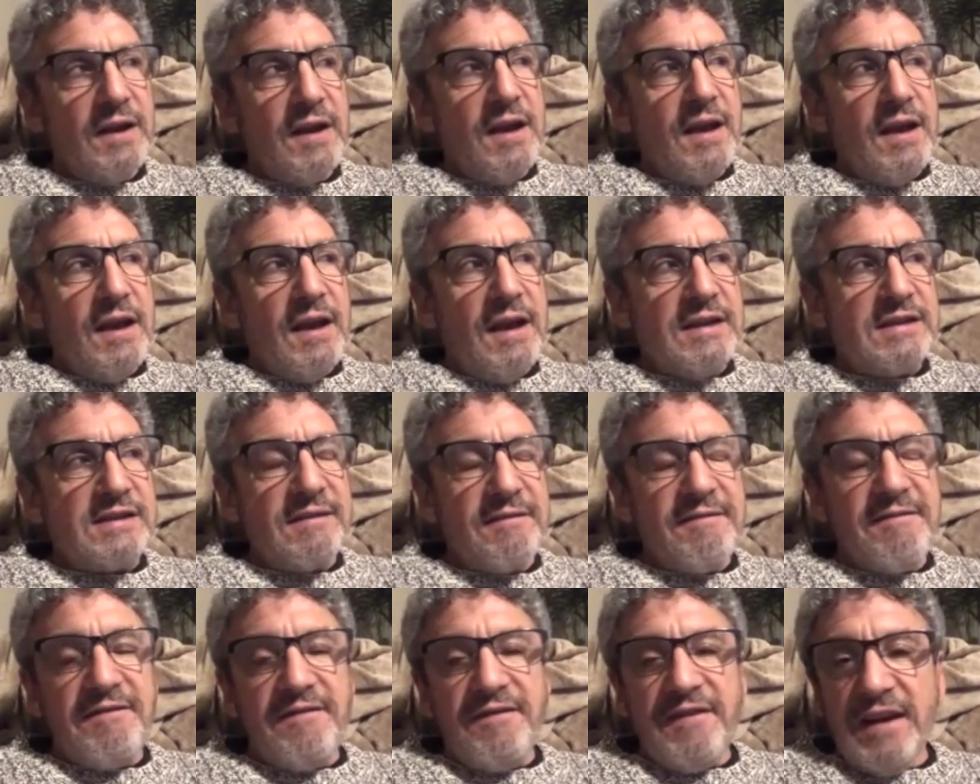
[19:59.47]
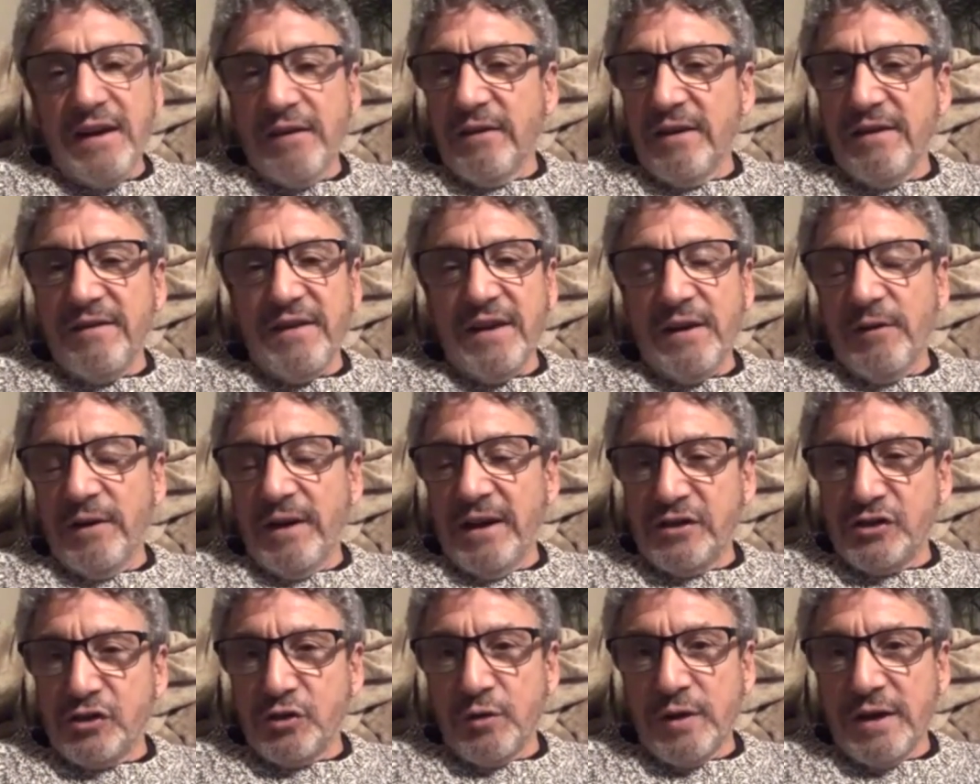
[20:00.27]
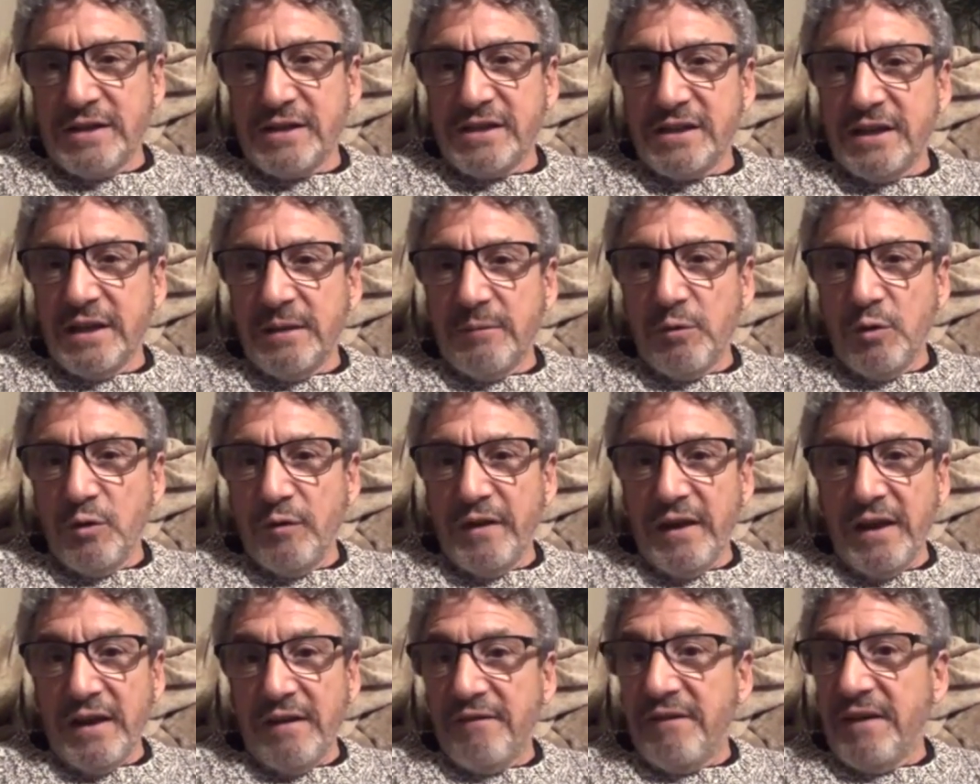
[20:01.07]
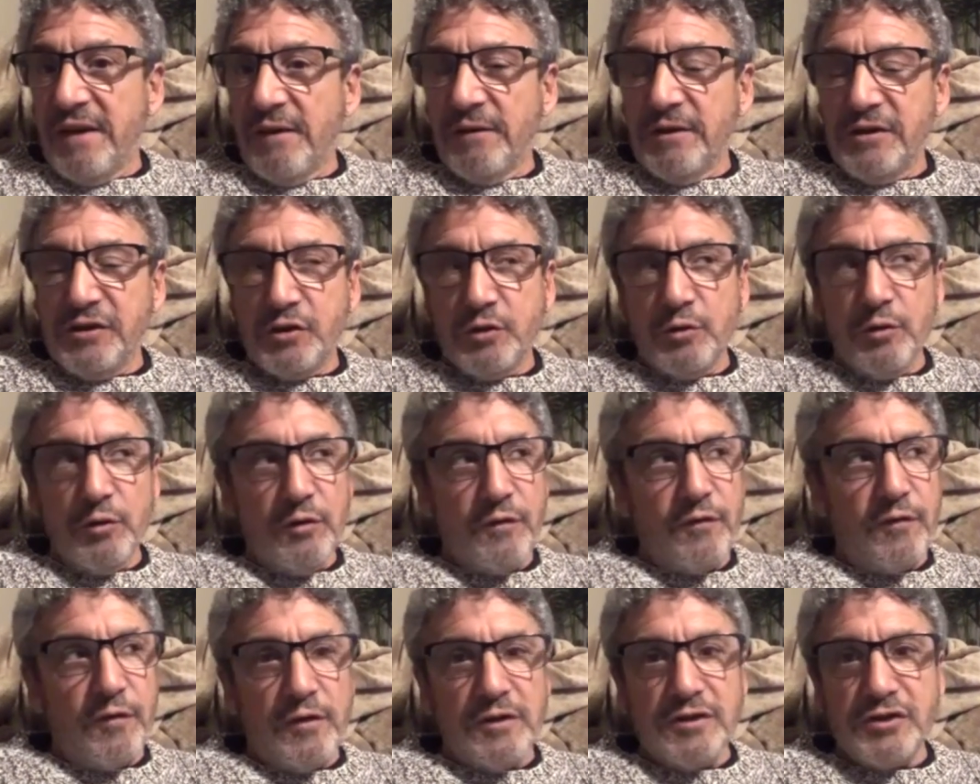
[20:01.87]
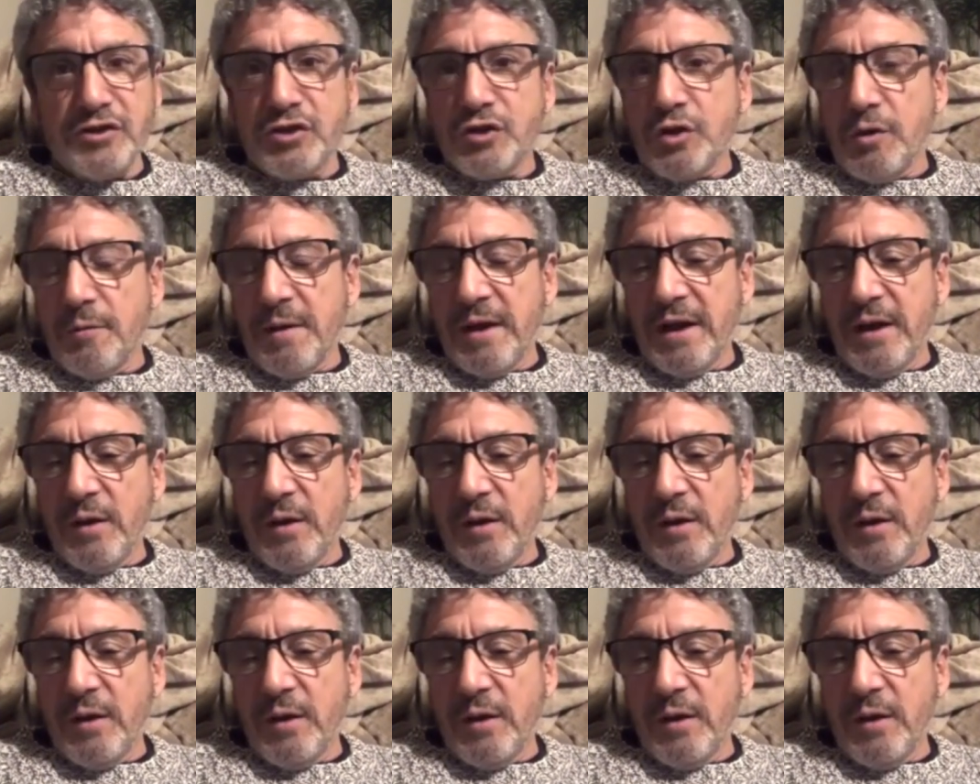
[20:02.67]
It's a very, very interesting movie and very truthful in so many